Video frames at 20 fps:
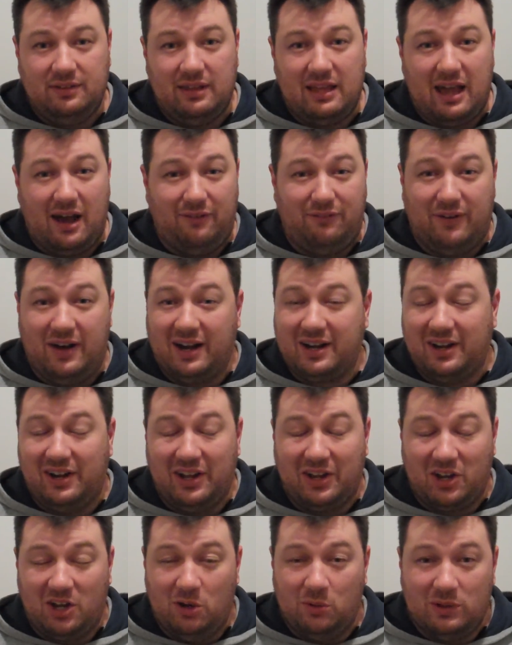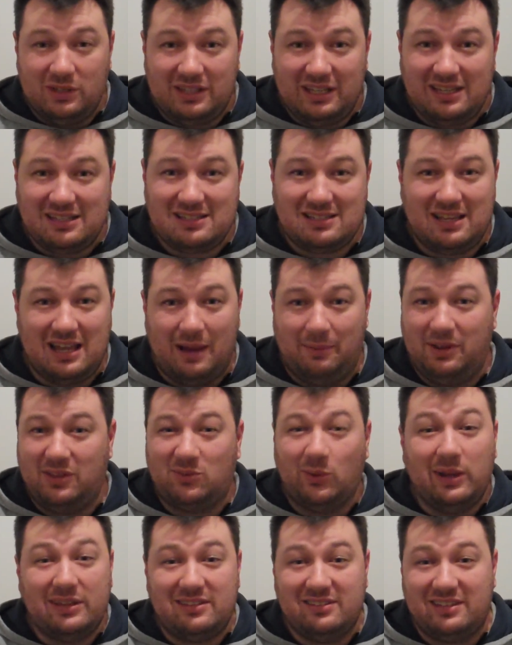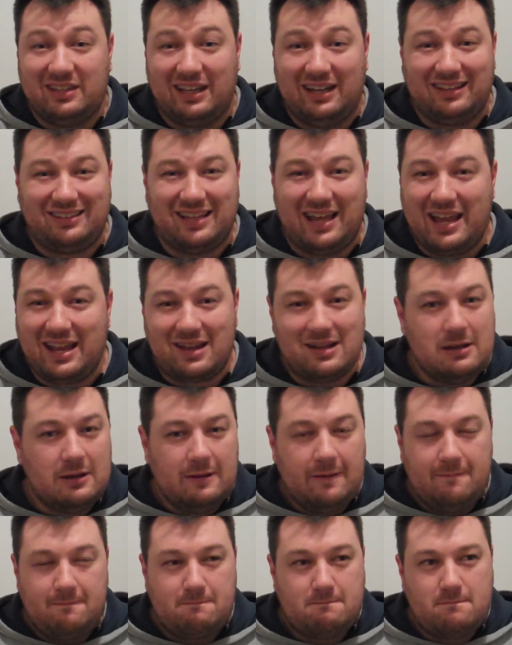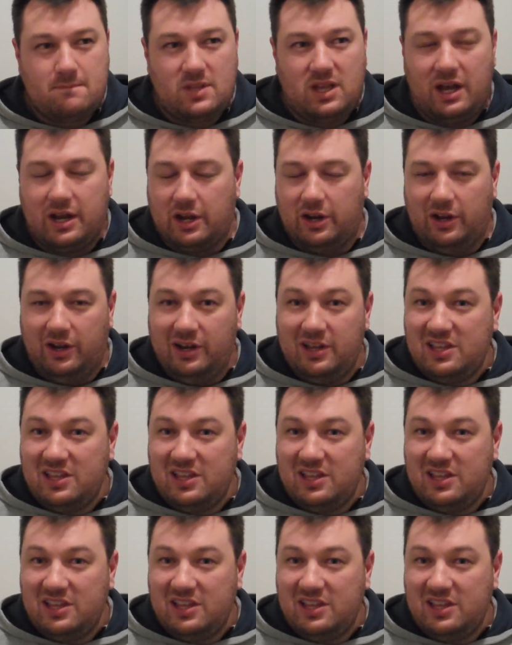How far can I go with this? How many tweets is it going to take? I don't know.